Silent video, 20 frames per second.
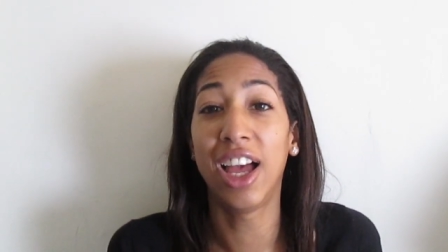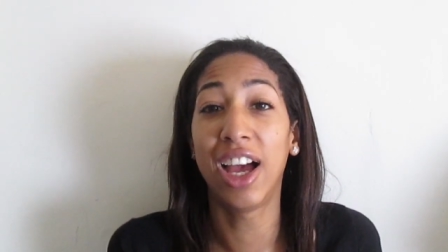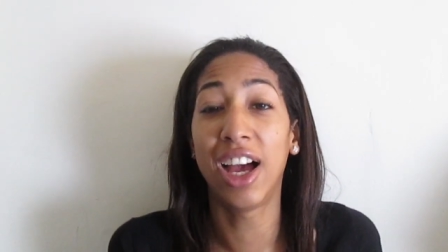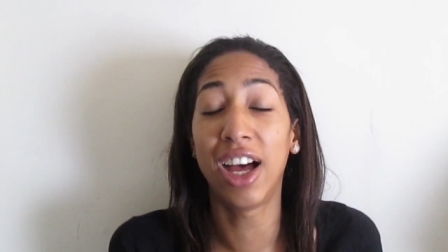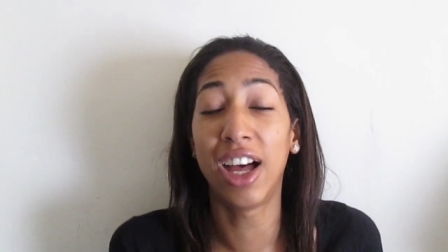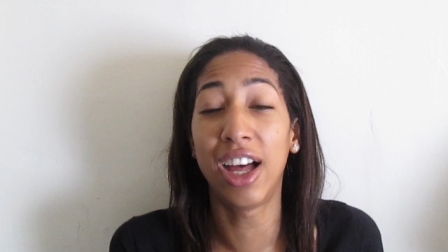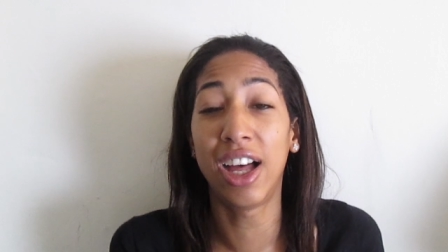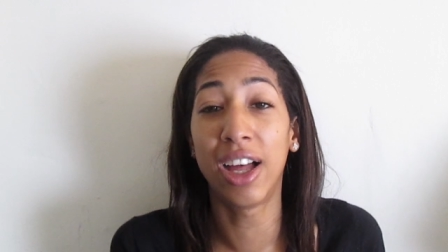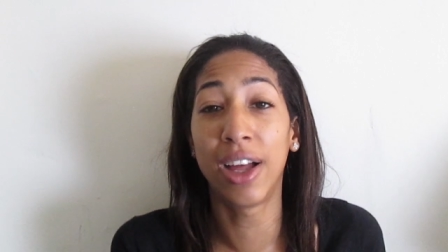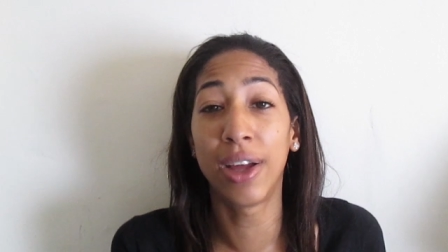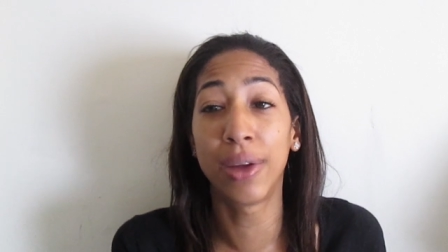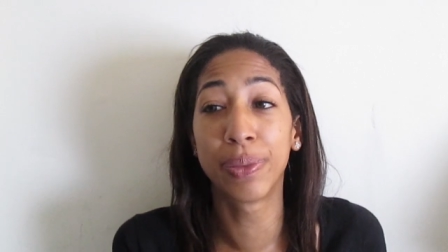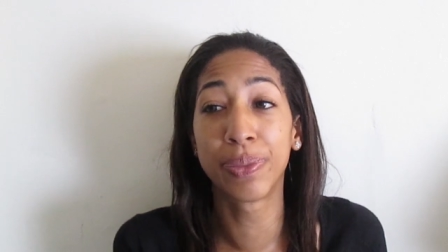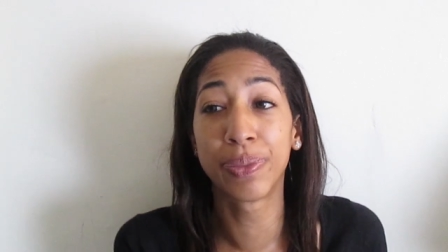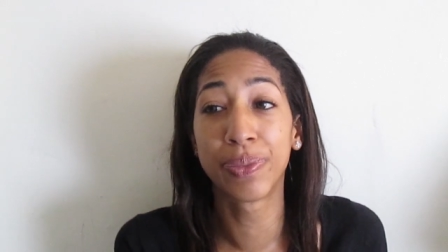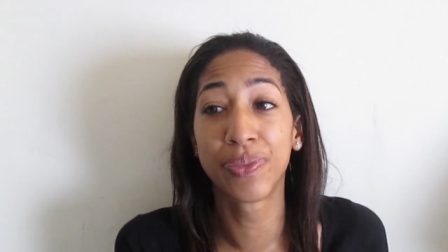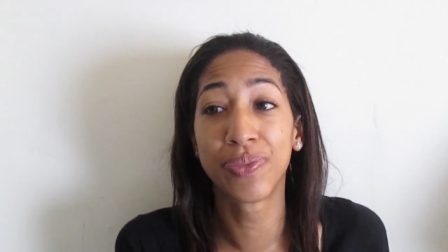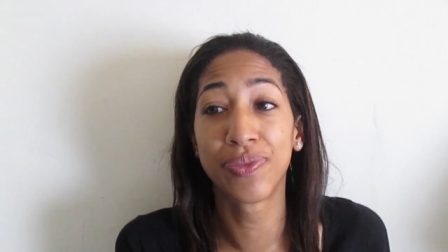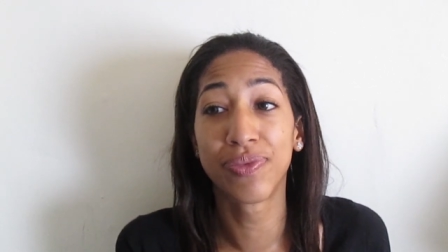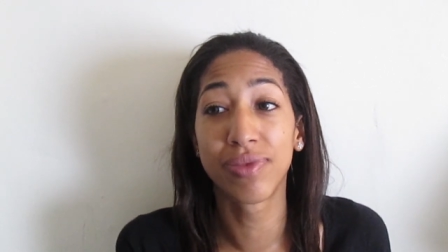
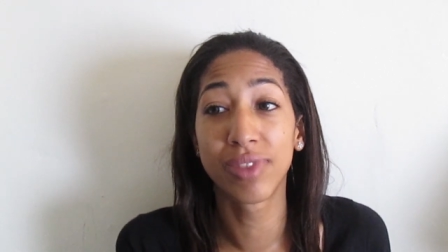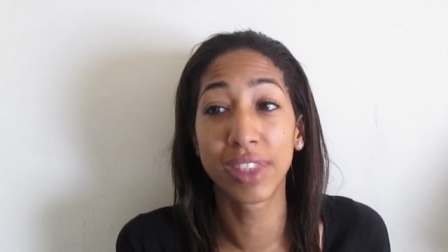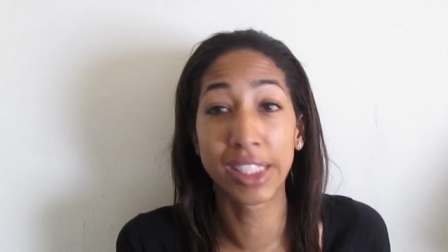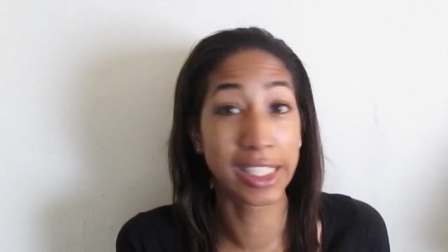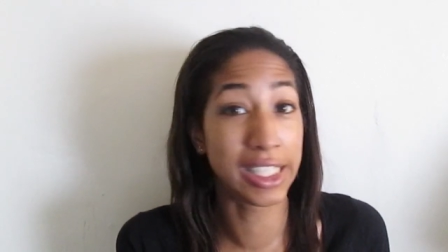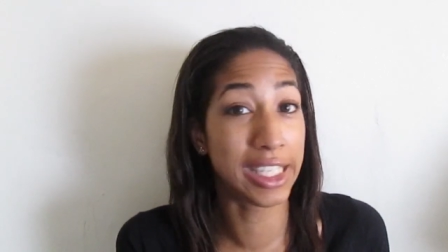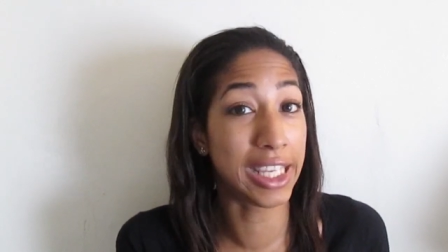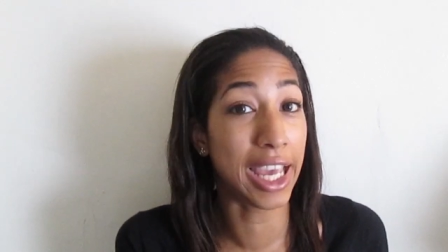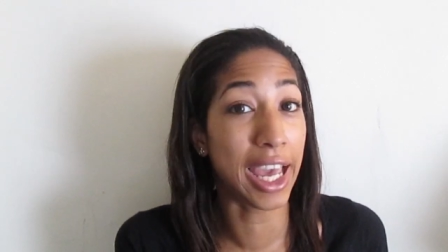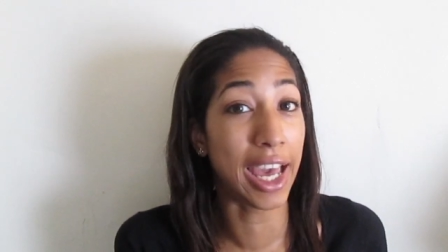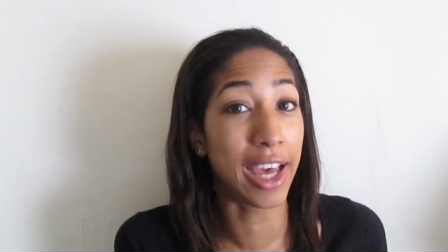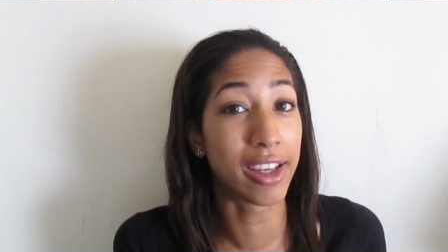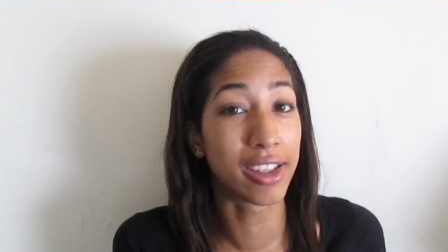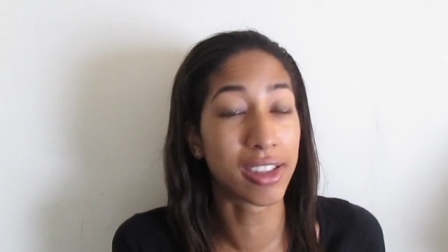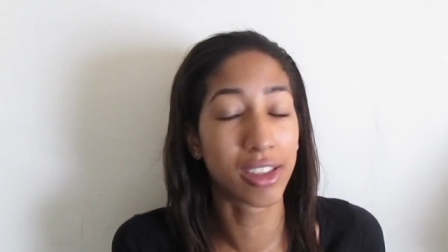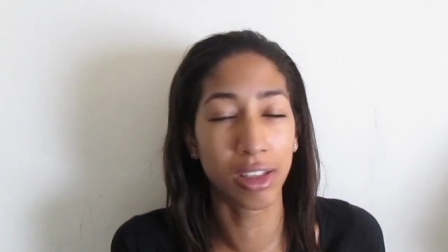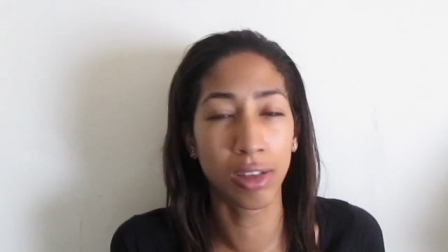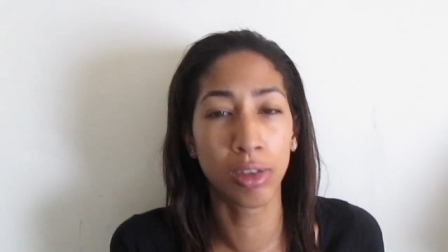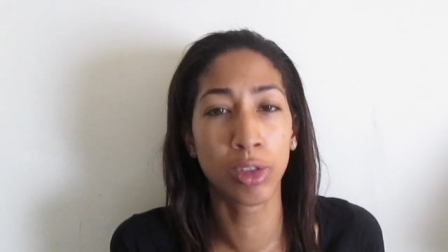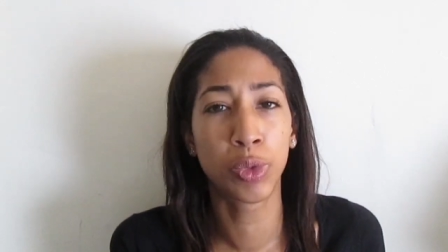Um, yeah,
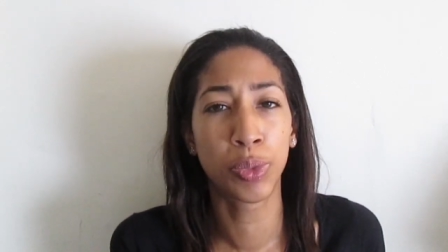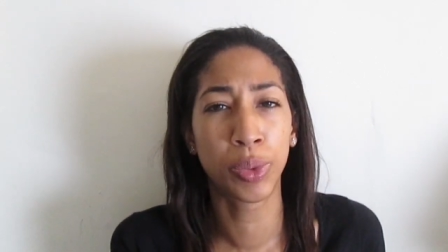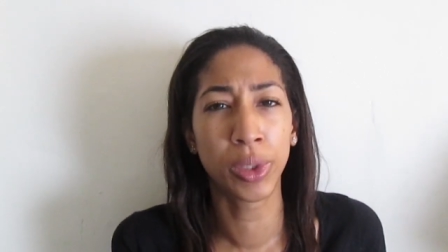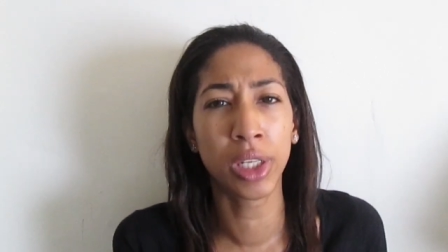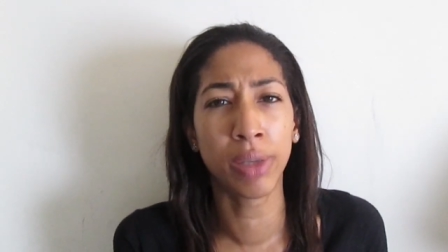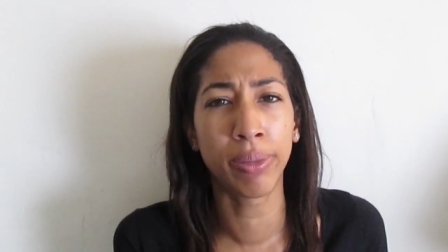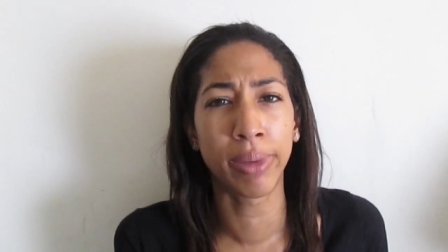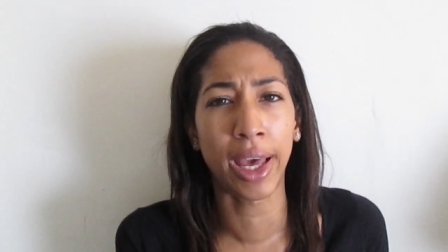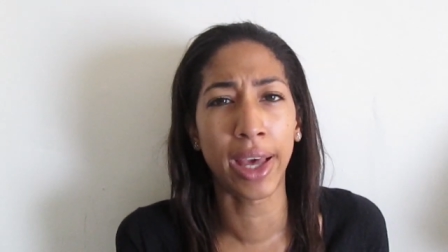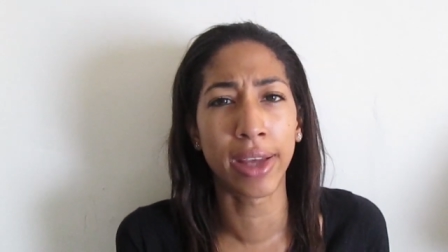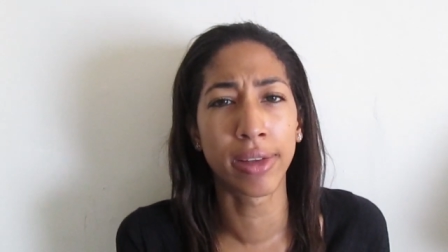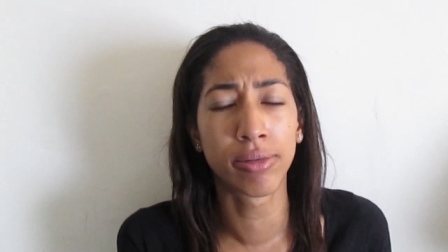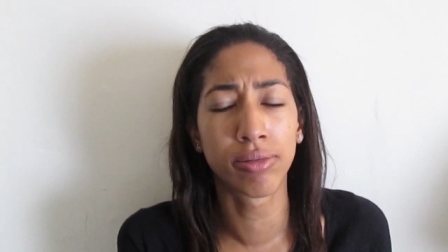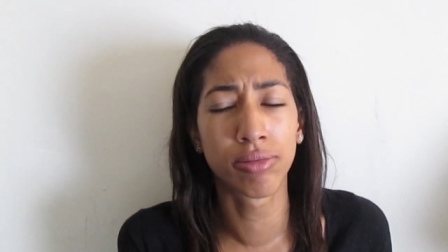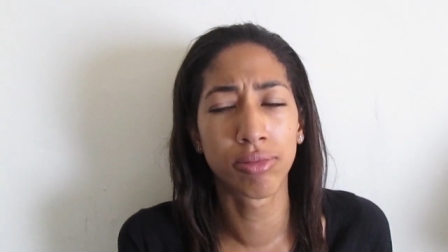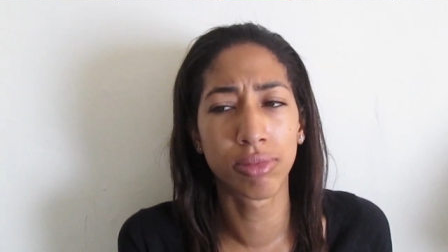it was pretty bad.